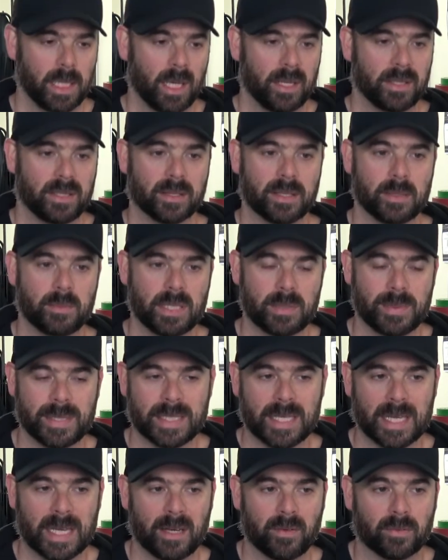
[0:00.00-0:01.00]
The other thing we need to be
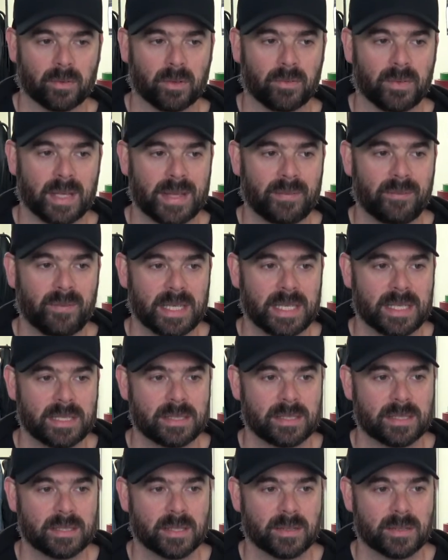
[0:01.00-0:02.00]
careful of if
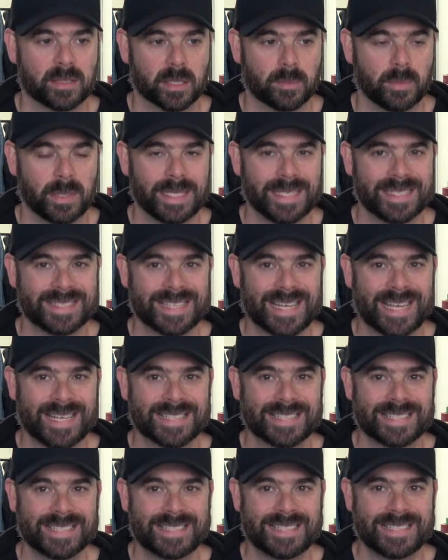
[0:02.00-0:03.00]
someone is
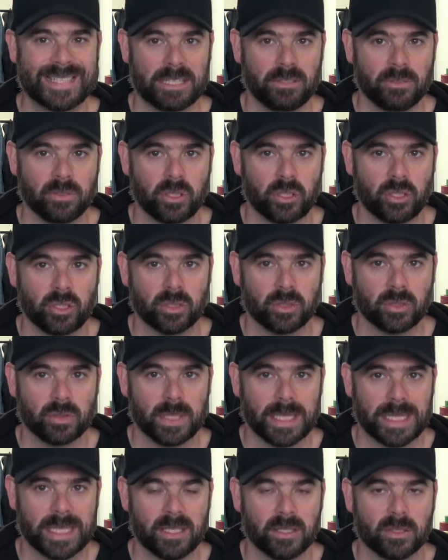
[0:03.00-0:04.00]

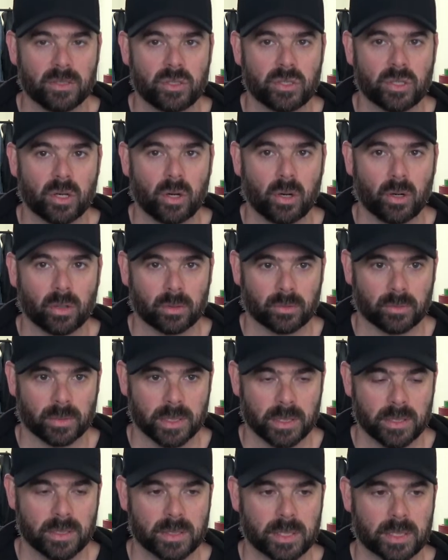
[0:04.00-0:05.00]
extension
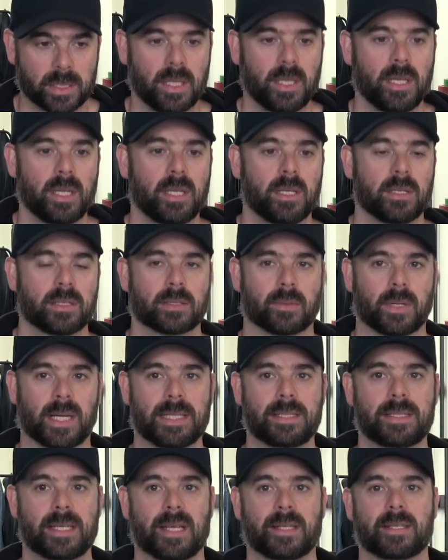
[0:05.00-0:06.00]
intolerant. So
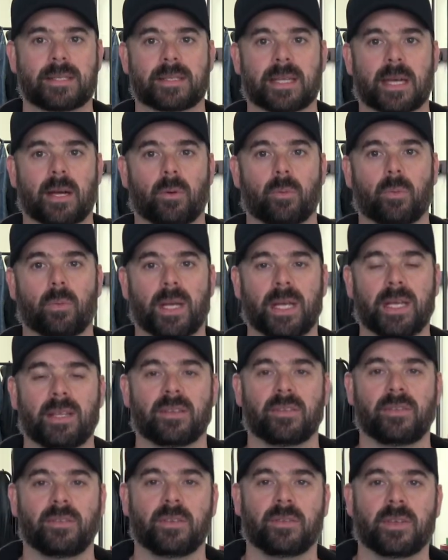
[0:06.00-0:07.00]
I test that
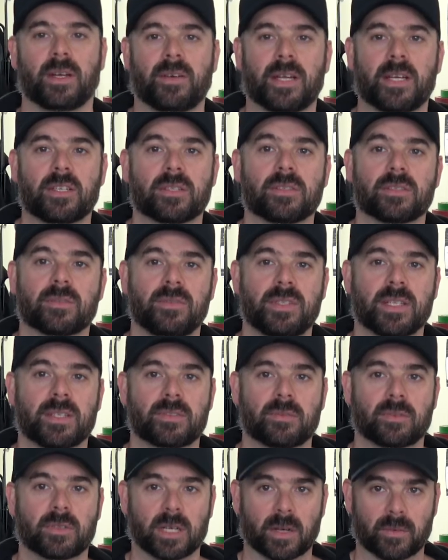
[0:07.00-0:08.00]
with a few variations of
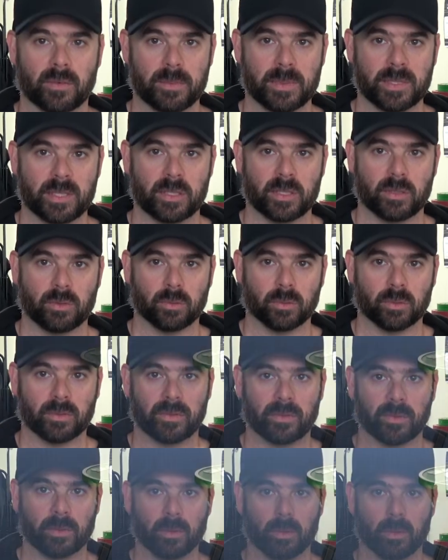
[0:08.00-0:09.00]
disc recovery position on the
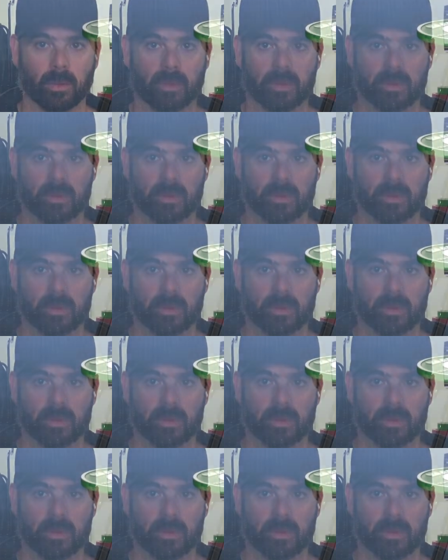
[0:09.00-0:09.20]
floor.